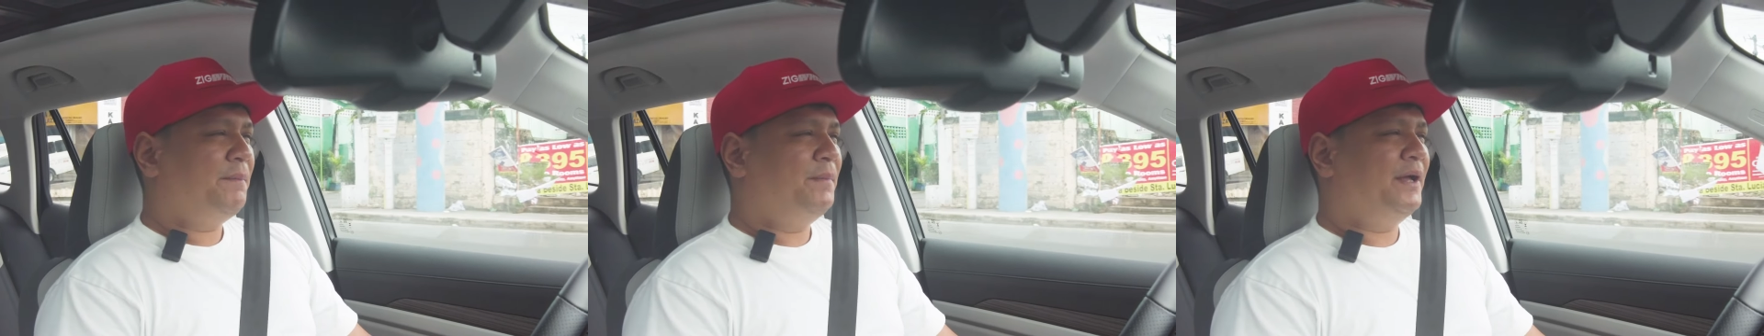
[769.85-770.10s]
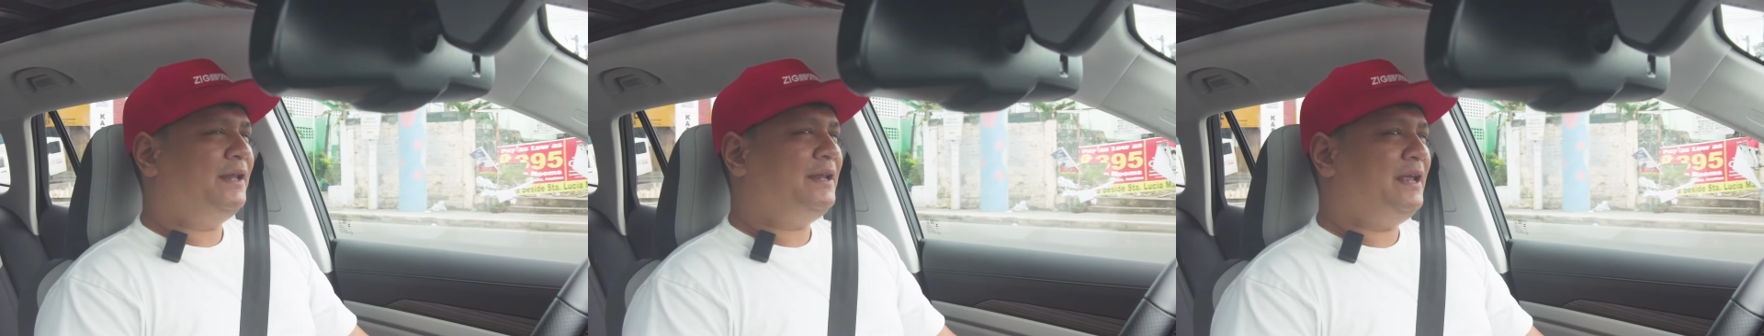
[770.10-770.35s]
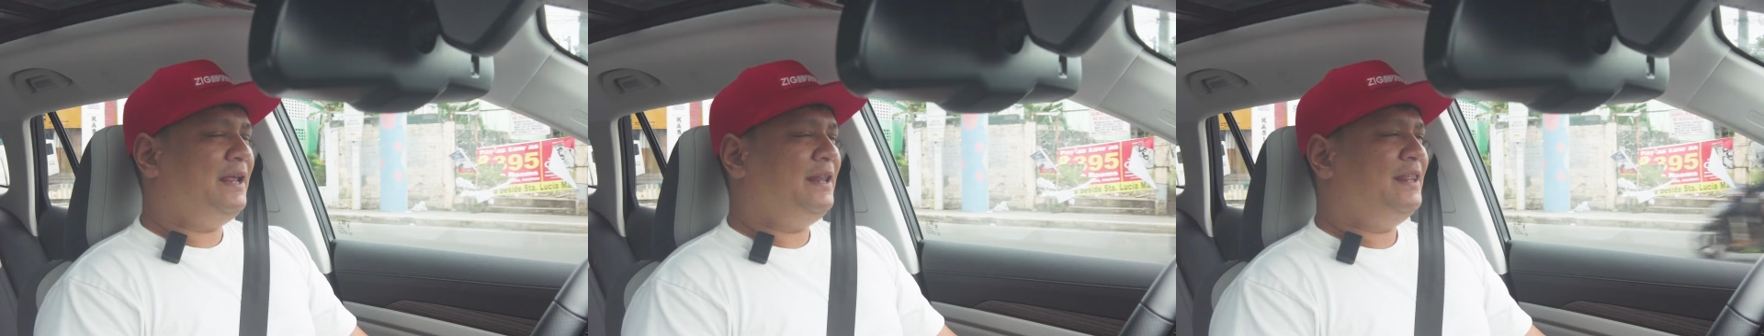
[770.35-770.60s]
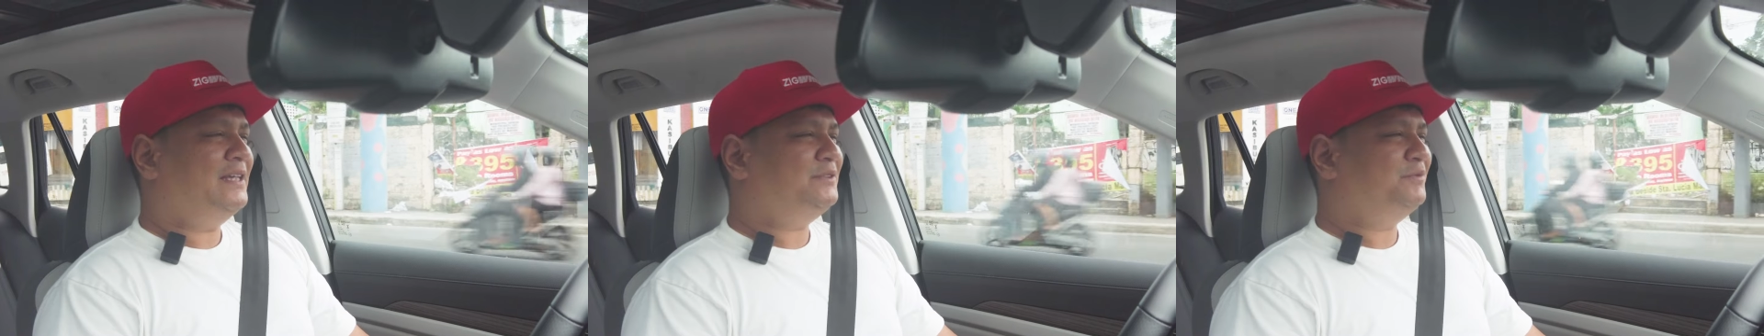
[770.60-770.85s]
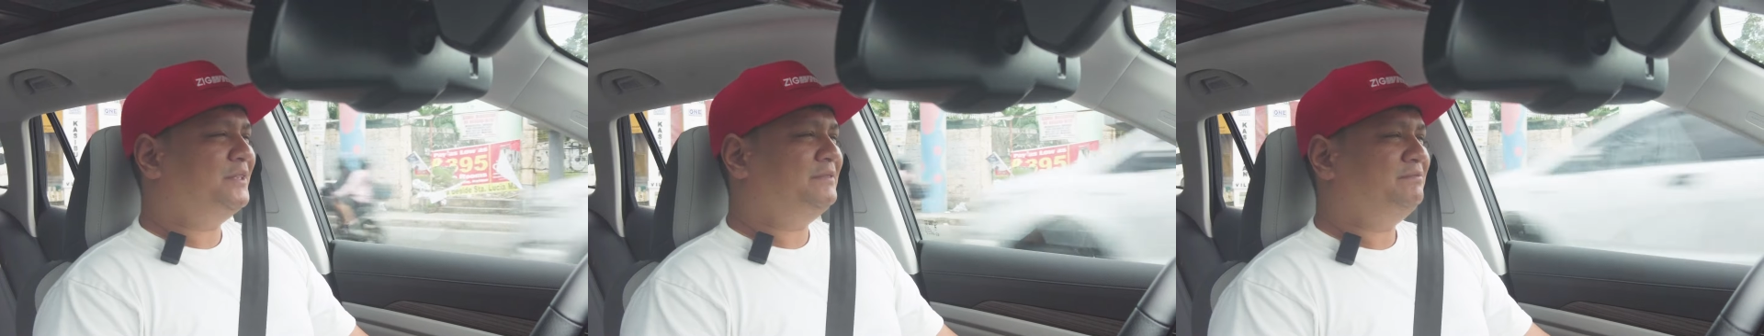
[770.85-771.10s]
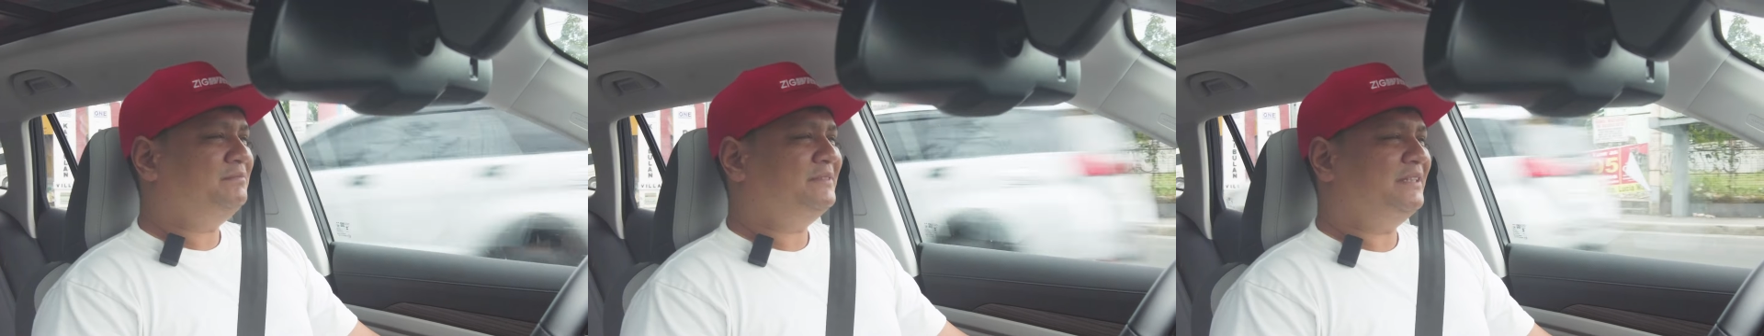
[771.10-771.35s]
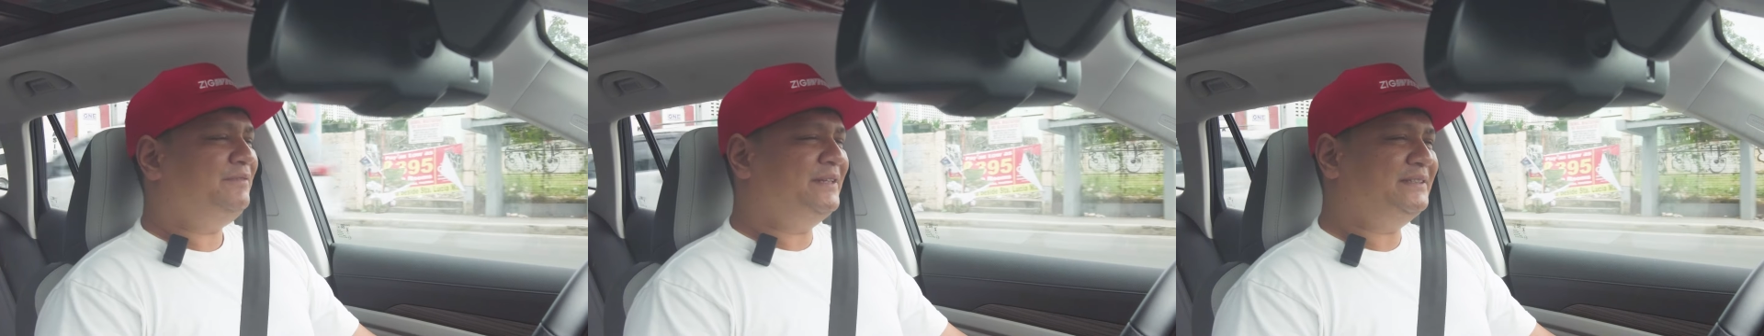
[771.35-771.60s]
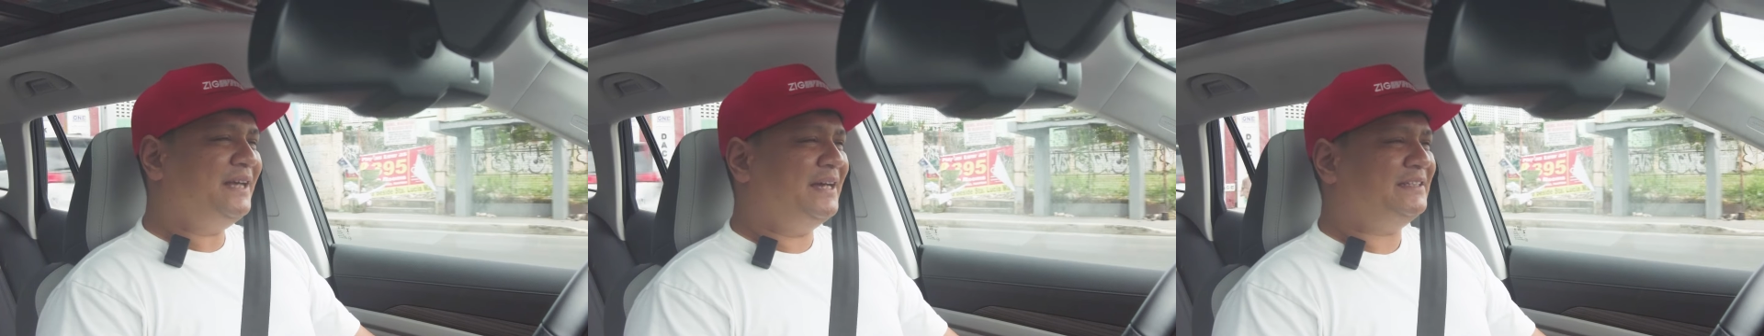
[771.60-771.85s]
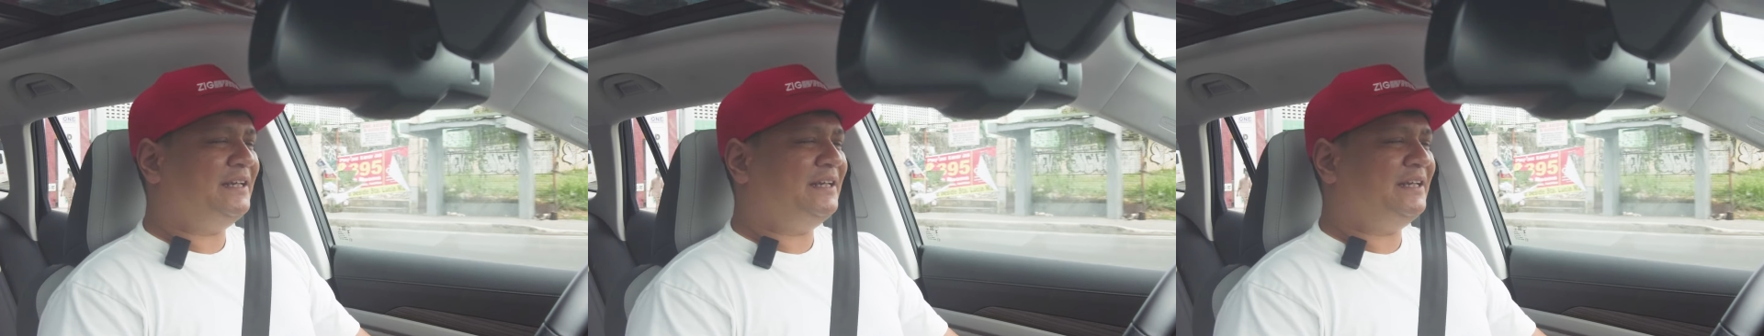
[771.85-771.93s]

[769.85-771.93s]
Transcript: But in this one, it feels nice.